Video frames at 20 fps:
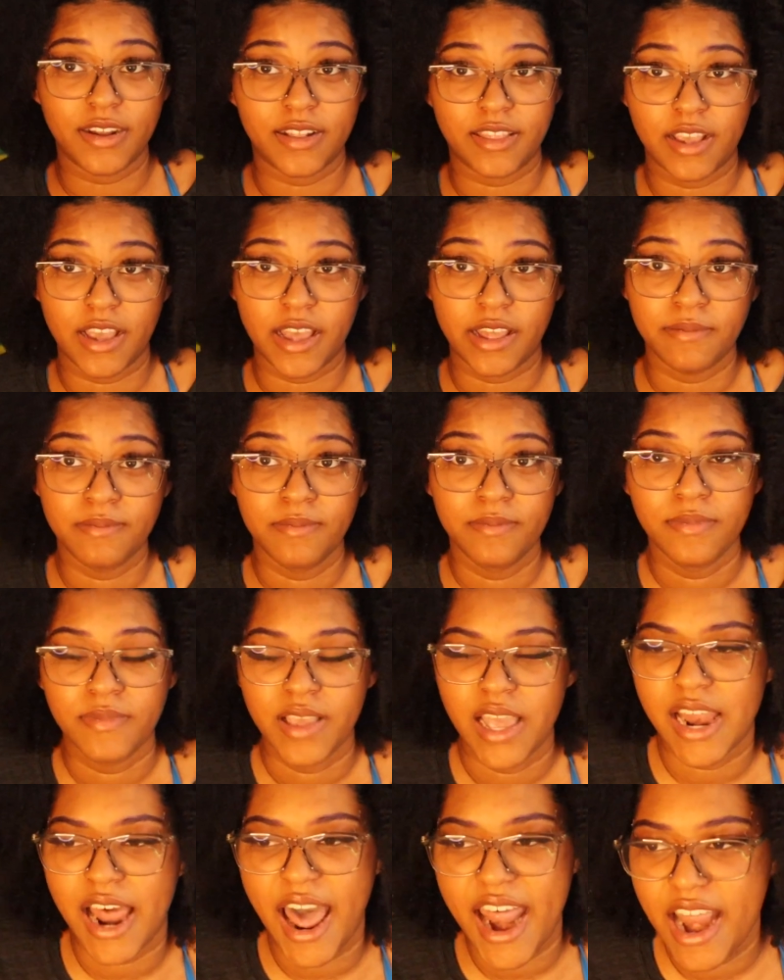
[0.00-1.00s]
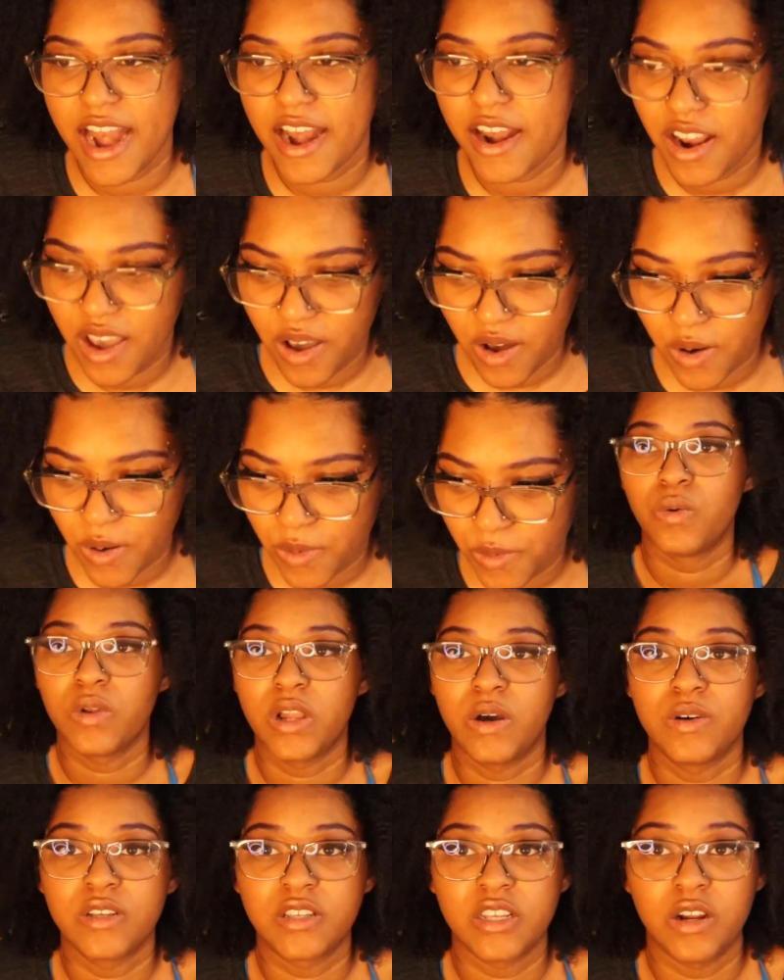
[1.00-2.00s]
like that. And I didn't know, well,
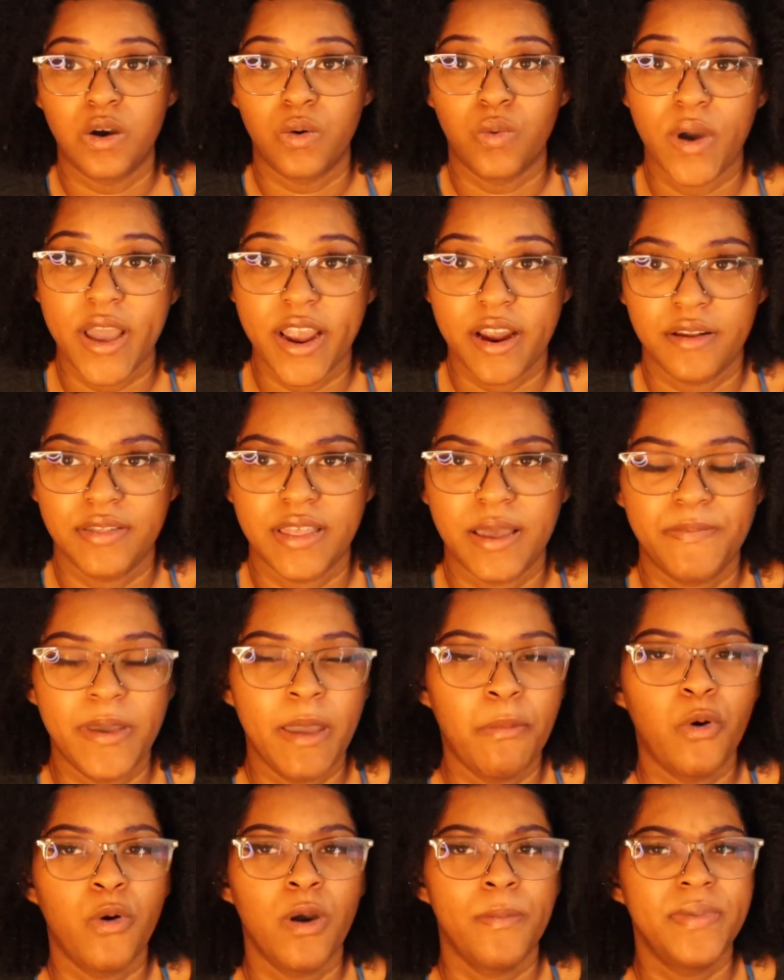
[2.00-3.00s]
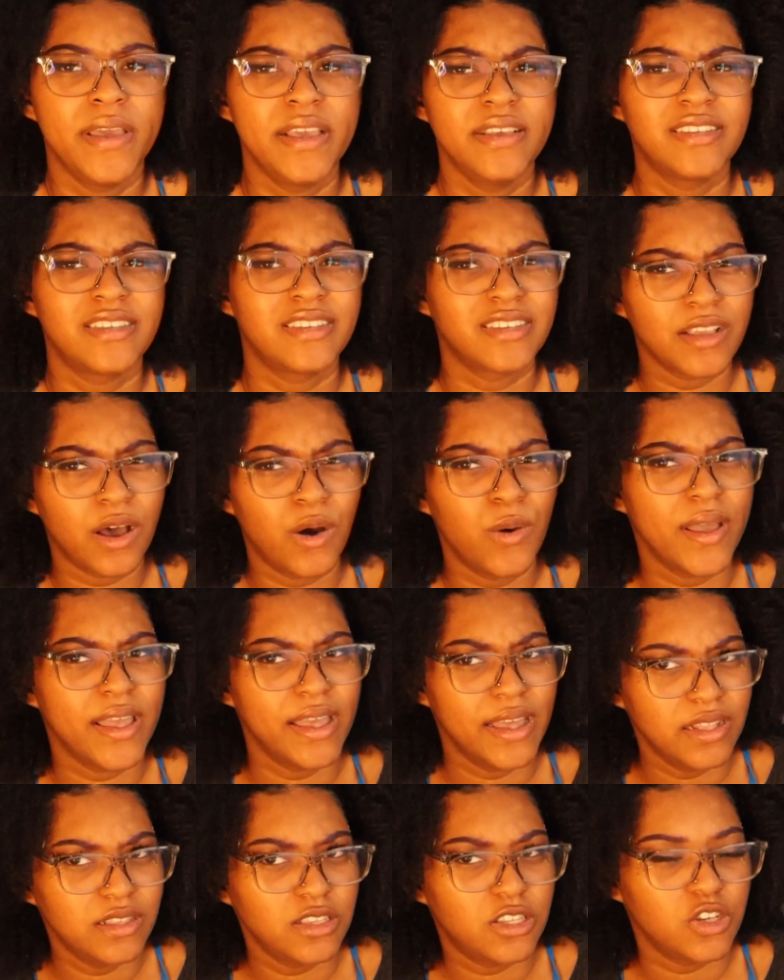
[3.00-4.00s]
I wasn't aware that people would be so
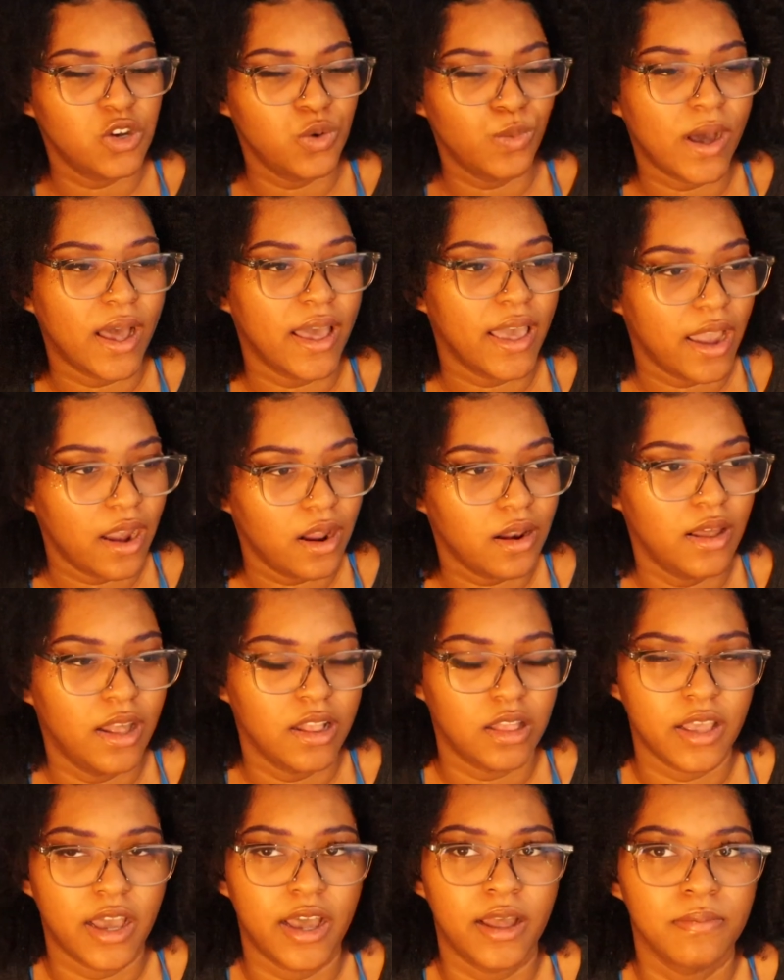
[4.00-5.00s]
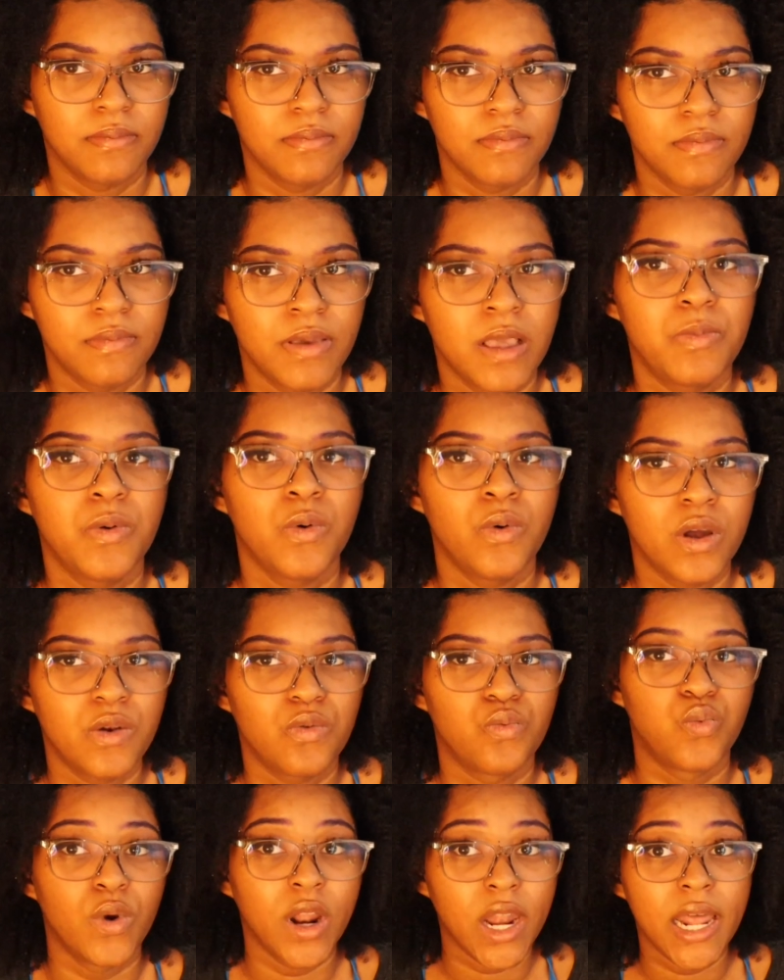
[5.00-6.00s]
into my hair like that people
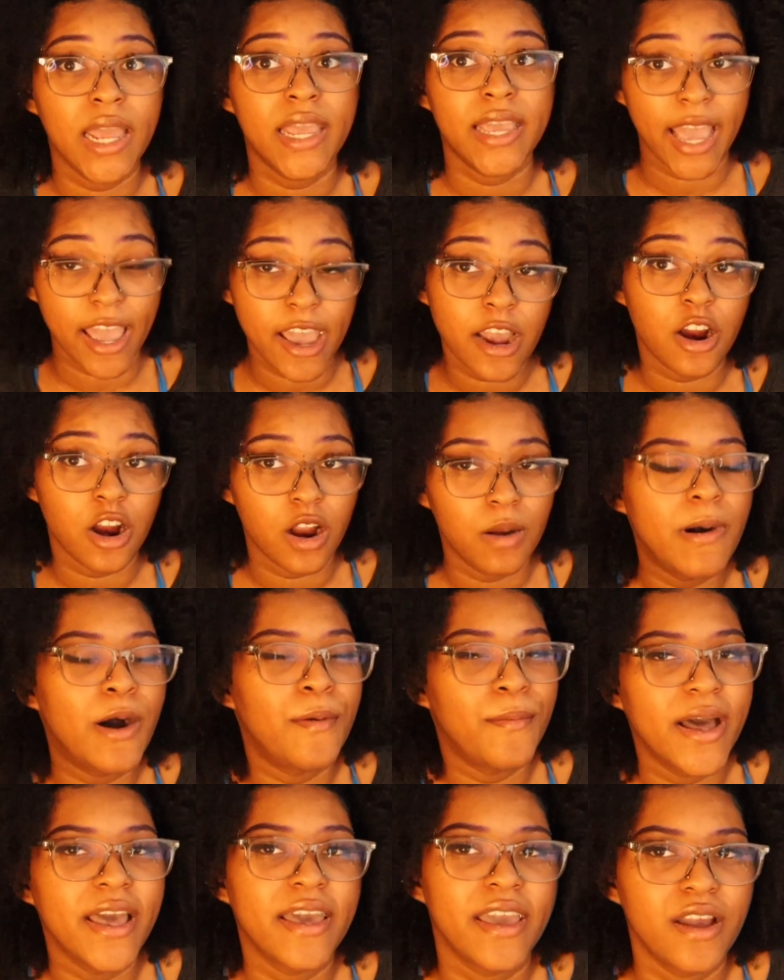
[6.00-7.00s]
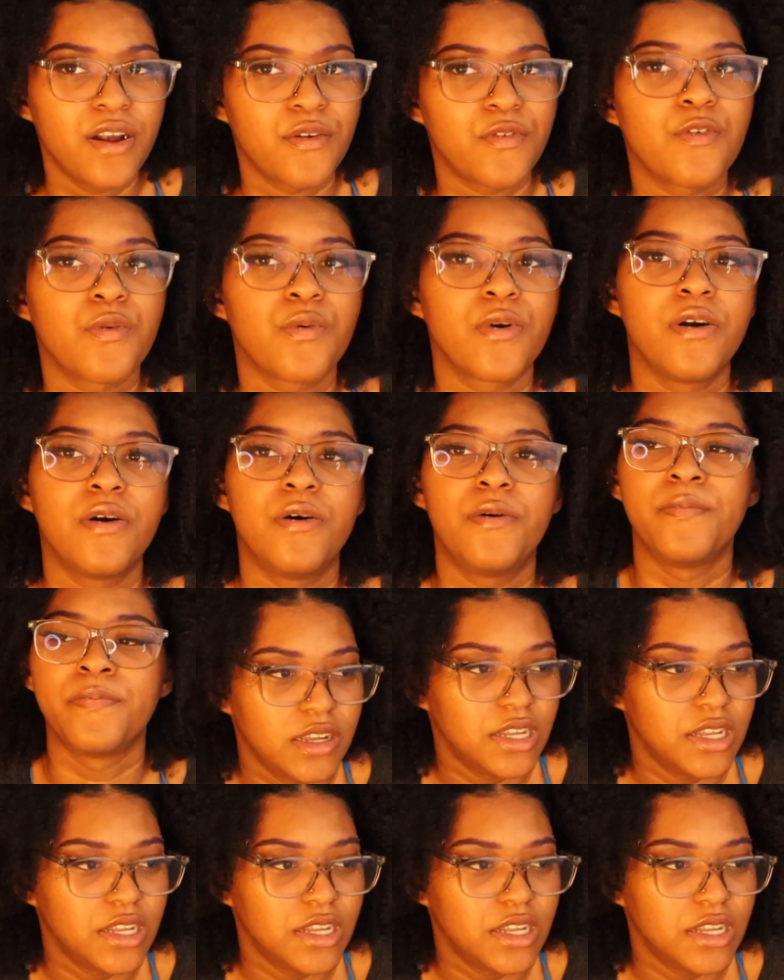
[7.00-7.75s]
would really care about my hair for real.